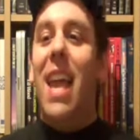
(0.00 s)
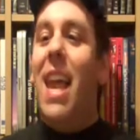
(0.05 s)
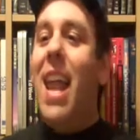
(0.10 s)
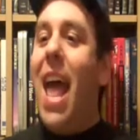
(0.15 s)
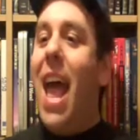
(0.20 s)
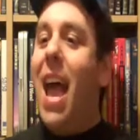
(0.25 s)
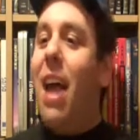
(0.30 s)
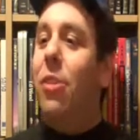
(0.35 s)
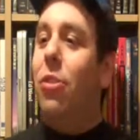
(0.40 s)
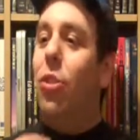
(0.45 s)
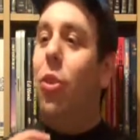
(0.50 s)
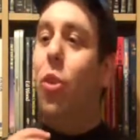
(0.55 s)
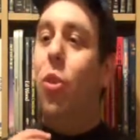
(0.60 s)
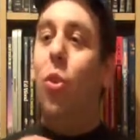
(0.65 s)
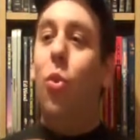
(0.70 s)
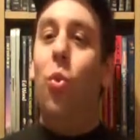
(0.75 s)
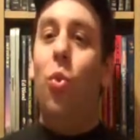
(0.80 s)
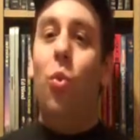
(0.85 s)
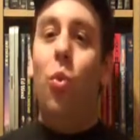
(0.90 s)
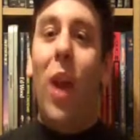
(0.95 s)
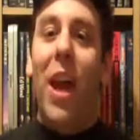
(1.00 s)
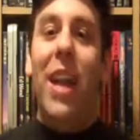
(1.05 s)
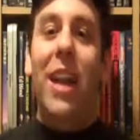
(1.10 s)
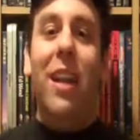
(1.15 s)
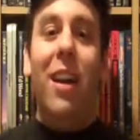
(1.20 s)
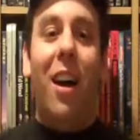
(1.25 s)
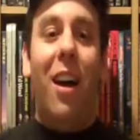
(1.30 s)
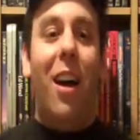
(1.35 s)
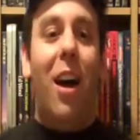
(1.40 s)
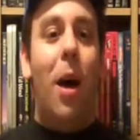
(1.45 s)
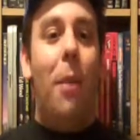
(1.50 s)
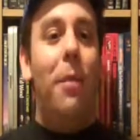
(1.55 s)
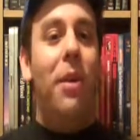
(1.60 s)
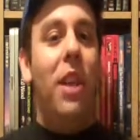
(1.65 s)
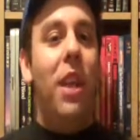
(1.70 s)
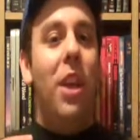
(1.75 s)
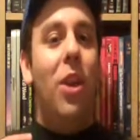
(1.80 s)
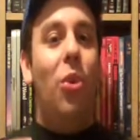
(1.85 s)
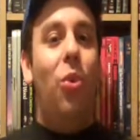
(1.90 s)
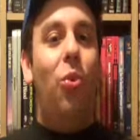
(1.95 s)
It has great
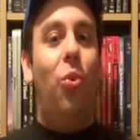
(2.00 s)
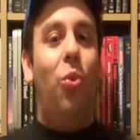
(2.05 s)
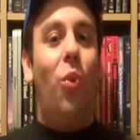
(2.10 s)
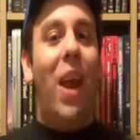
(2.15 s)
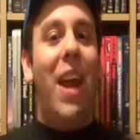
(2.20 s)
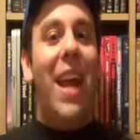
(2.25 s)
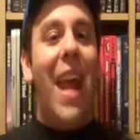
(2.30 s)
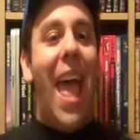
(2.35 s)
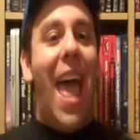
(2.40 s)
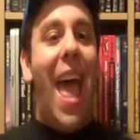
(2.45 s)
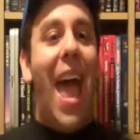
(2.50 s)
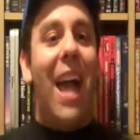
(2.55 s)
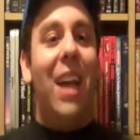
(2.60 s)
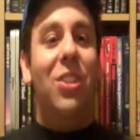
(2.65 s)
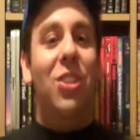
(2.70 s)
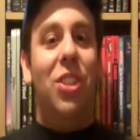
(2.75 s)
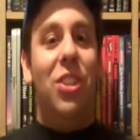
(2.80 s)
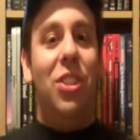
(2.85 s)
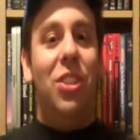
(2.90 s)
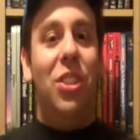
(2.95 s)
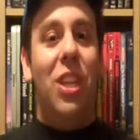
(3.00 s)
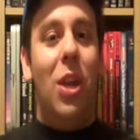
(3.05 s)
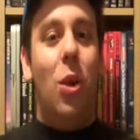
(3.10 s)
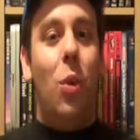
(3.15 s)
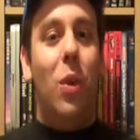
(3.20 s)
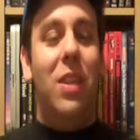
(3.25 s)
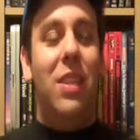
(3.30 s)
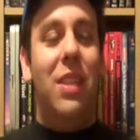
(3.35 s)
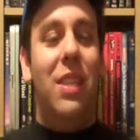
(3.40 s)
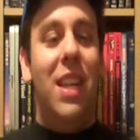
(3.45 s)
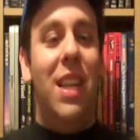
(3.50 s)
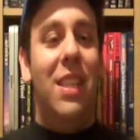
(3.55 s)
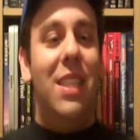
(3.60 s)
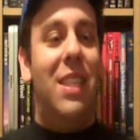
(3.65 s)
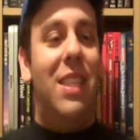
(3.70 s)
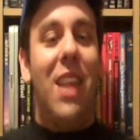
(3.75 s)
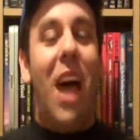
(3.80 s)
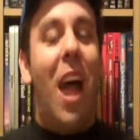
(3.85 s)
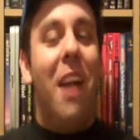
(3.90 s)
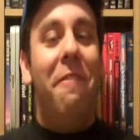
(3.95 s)
comedy, great action sequences,
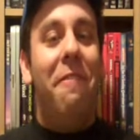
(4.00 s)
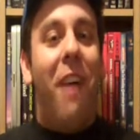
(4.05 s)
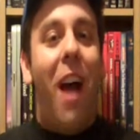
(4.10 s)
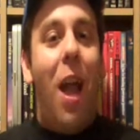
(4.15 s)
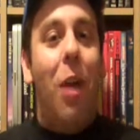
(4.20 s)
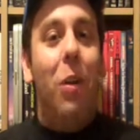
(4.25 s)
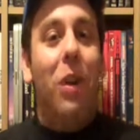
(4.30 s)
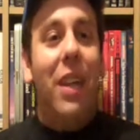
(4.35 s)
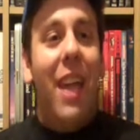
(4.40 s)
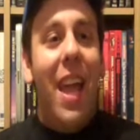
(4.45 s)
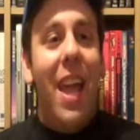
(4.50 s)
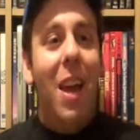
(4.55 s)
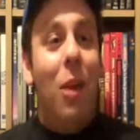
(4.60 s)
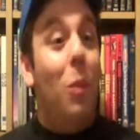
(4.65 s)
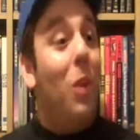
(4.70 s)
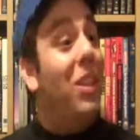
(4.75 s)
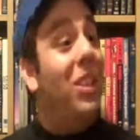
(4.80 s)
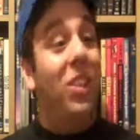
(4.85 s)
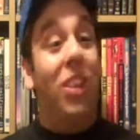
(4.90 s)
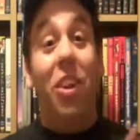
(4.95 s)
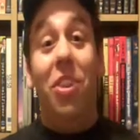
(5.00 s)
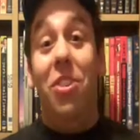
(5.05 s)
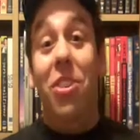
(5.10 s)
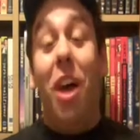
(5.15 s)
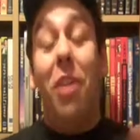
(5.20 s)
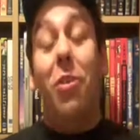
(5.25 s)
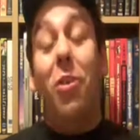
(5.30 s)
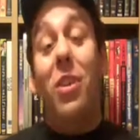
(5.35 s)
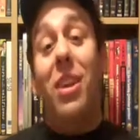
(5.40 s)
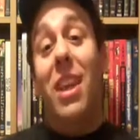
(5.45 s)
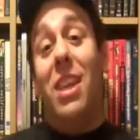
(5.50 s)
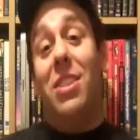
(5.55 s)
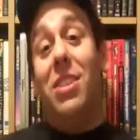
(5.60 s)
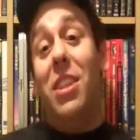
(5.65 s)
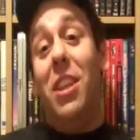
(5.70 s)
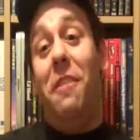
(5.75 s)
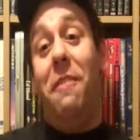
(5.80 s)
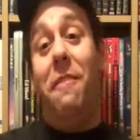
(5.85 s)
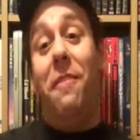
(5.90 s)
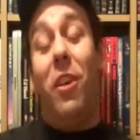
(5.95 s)
sci-fi related, which is another
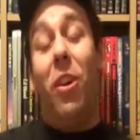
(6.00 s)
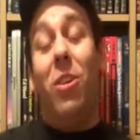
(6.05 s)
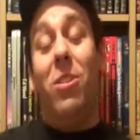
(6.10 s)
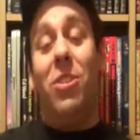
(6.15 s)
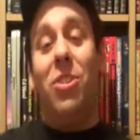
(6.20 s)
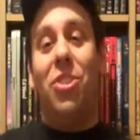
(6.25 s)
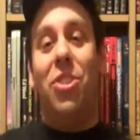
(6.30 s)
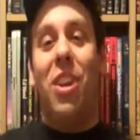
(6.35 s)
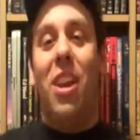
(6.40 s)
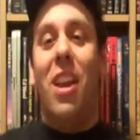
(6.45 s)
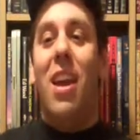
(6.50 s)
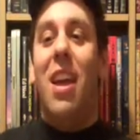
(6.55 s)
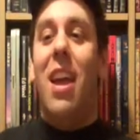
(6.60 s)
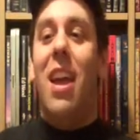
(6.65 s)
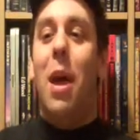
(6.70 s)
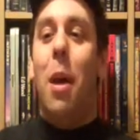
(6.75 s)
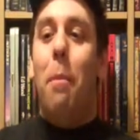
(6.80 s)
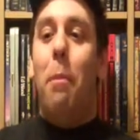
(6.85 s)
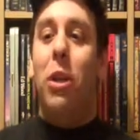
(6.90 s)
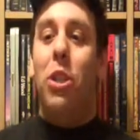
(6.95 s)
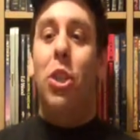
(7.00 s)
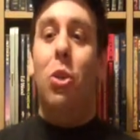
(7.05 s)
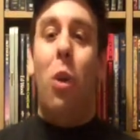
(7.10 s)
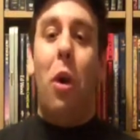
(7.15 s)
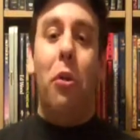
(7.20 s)
Disney first. But